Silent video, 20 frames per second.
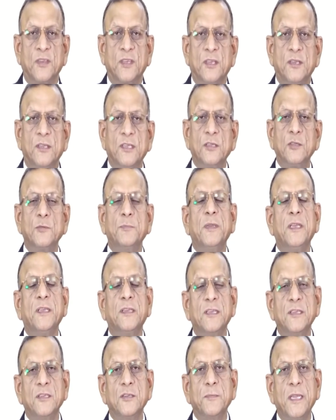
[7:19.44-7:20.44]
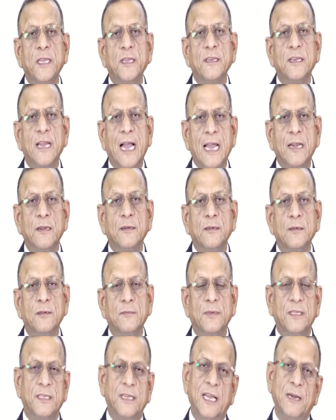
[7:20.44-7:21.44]
This is being done
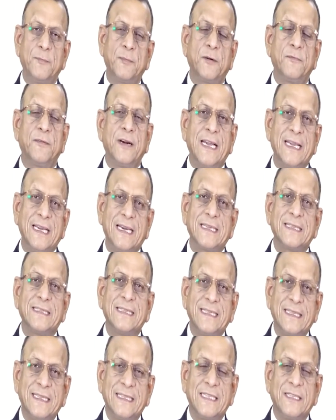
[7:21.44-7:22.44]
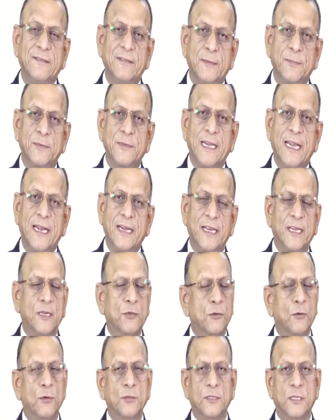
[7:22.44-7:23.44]
with the help of IRCTC website
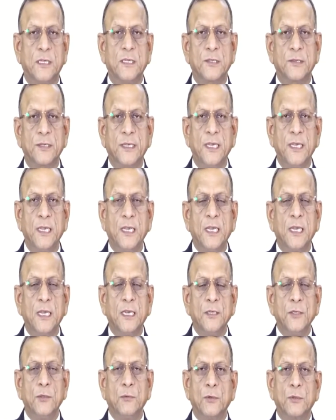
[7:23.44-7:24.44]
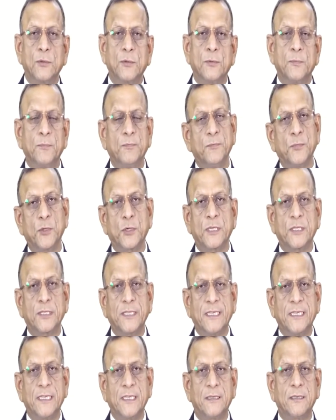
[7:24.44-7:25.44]
across the country. You want to book a
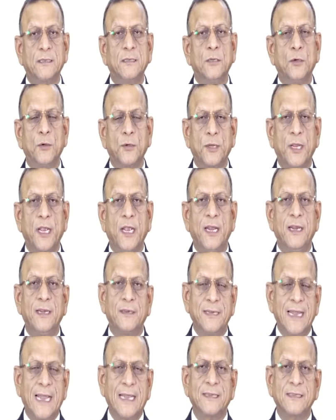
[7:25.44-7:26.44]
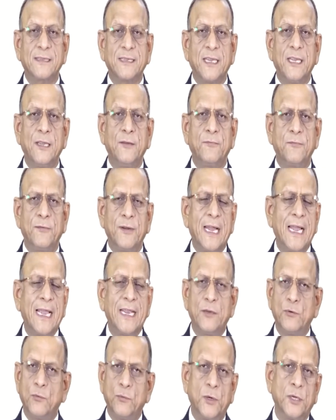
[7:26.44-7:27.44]
ticket, hotel, taxi,
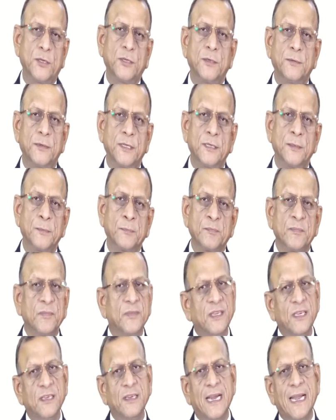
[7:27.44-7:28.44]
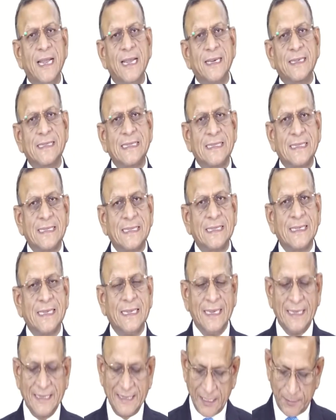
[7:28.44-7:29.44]
flight, whatever, then
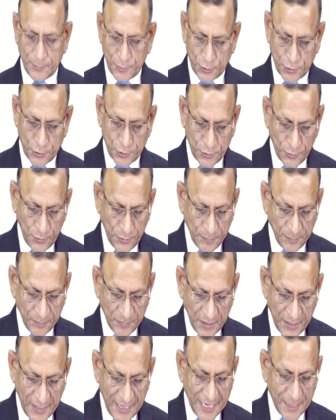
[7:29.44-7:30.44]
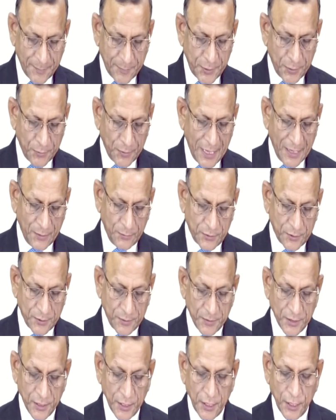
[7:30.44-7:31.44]
IRCTC is in a position to help you out.
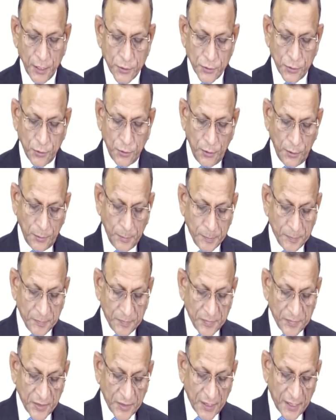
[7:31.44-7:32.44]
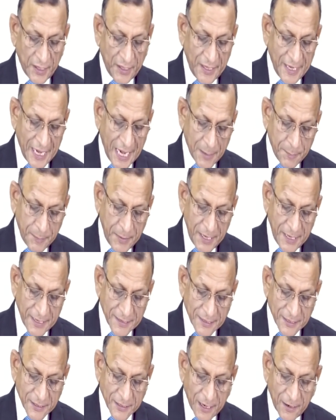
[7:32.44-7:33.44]
So ERP
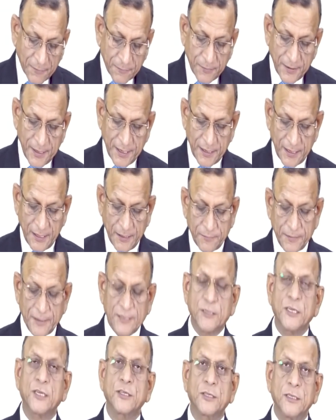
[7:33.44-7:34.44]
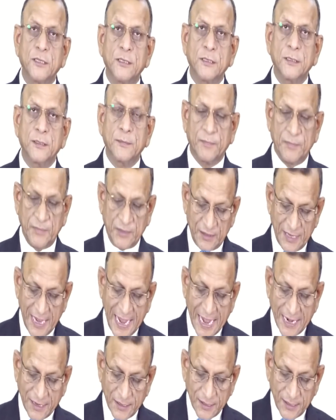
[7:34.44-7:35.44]
is the software infrastructure
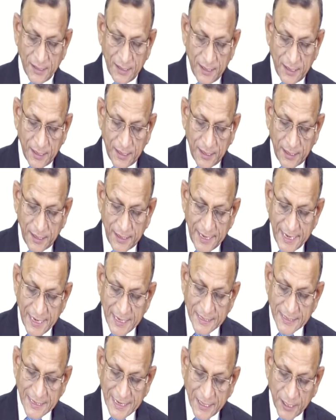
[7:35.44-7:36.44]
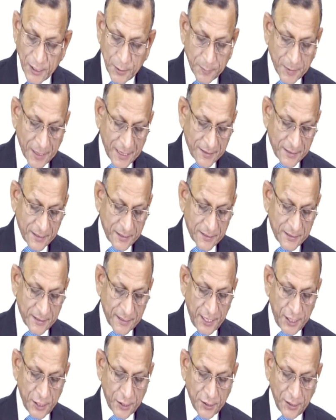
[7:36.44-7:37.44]
that links an enterprise's
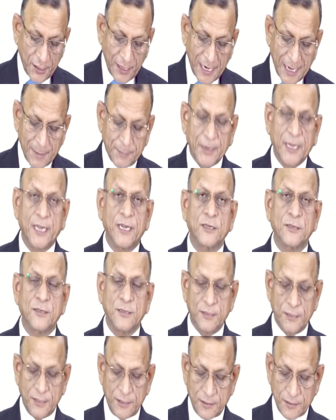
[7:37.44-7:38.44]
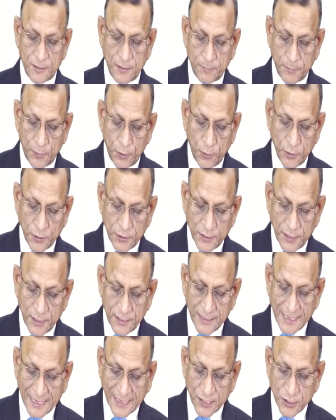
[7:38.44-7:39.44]
internal applications and supports
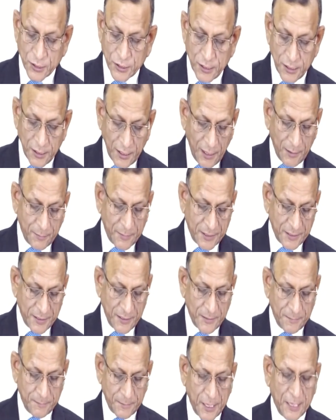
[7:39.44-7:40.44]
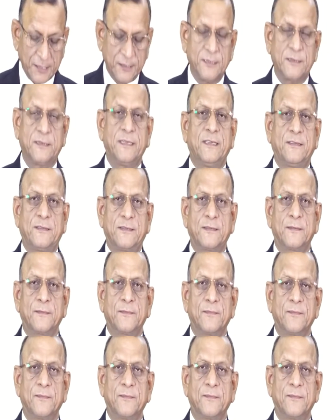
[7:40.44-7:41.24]
its external business processes.